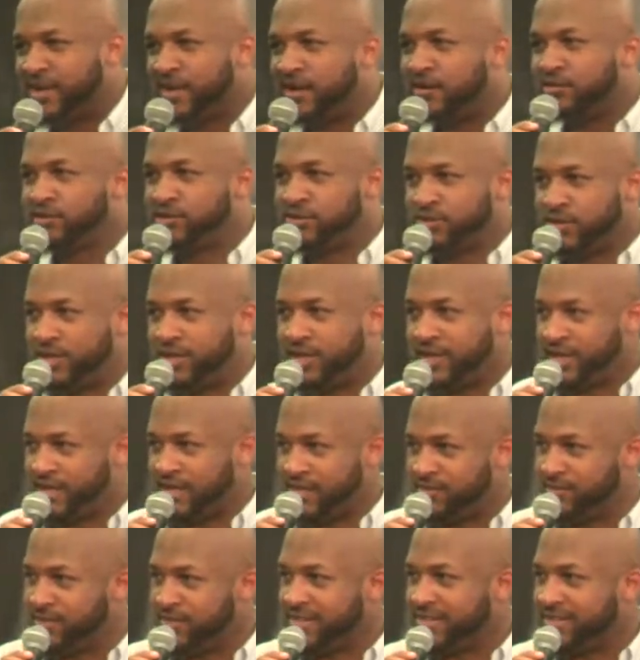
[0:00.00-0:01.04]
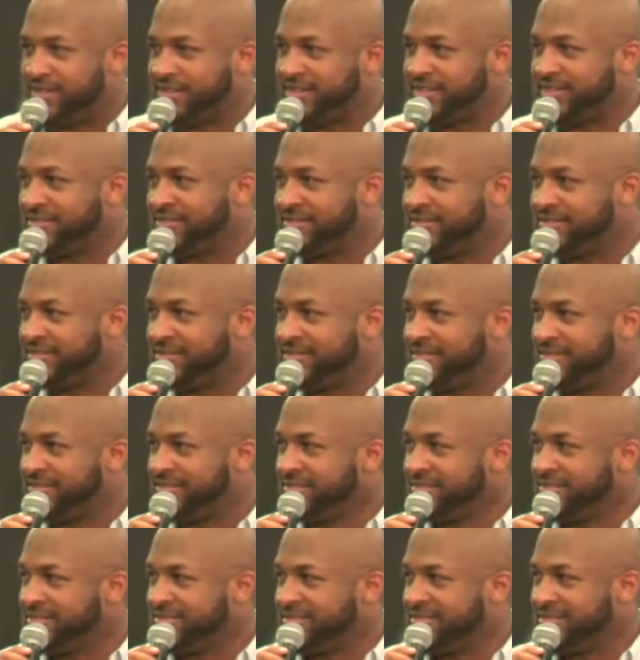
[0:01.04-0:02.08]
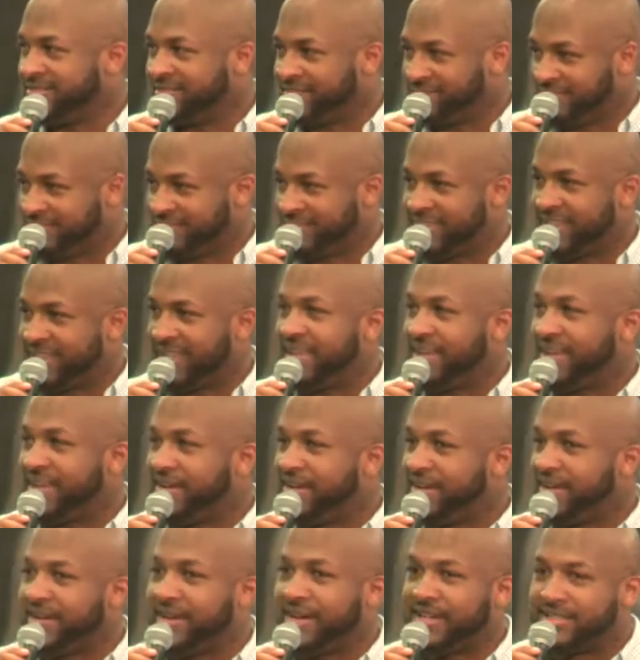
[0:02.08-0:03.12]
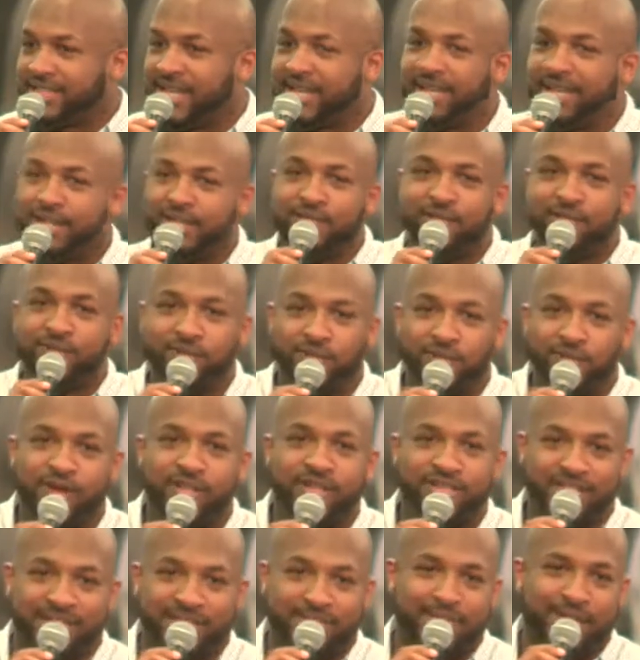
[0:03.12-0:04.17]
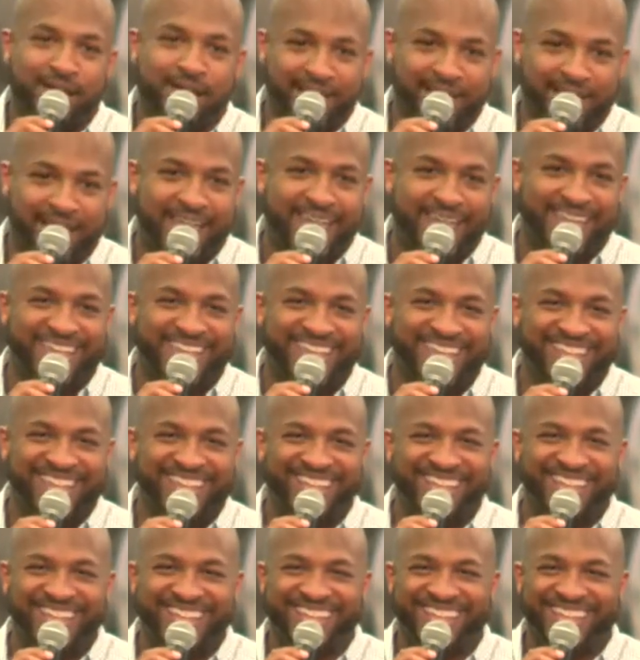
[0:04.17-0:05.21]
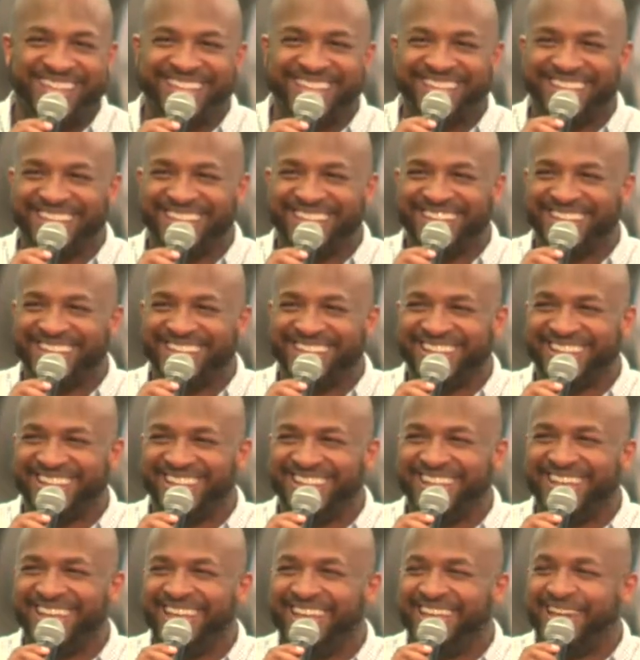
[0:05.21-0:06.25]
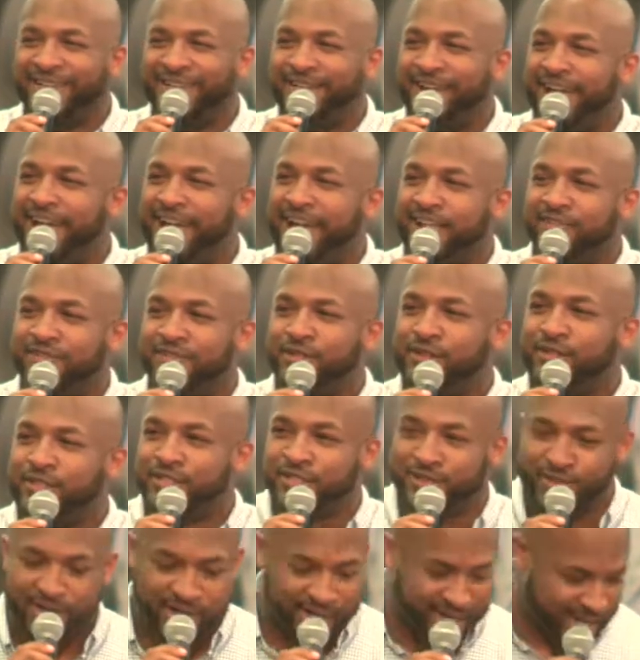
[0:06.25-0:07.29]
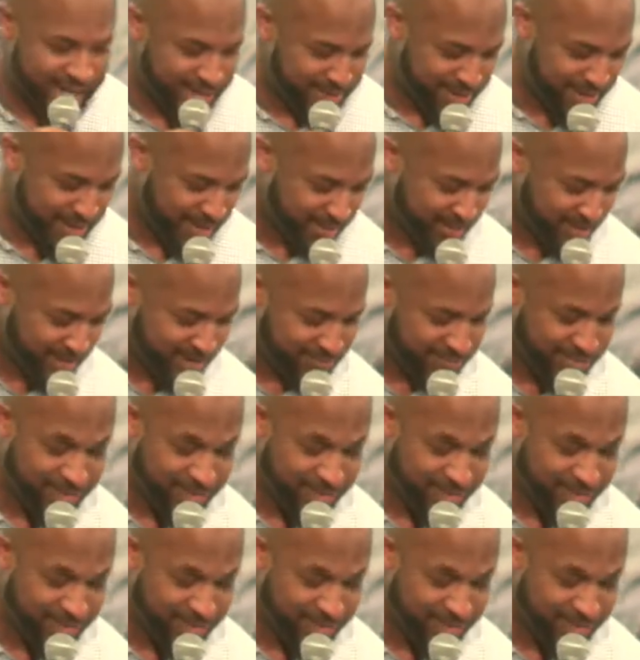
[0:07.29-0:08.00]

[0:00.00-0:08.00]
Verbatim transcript: all drink ain't what? Thank God, because I need some water in my life. and when I ask for a drink, I'm not talking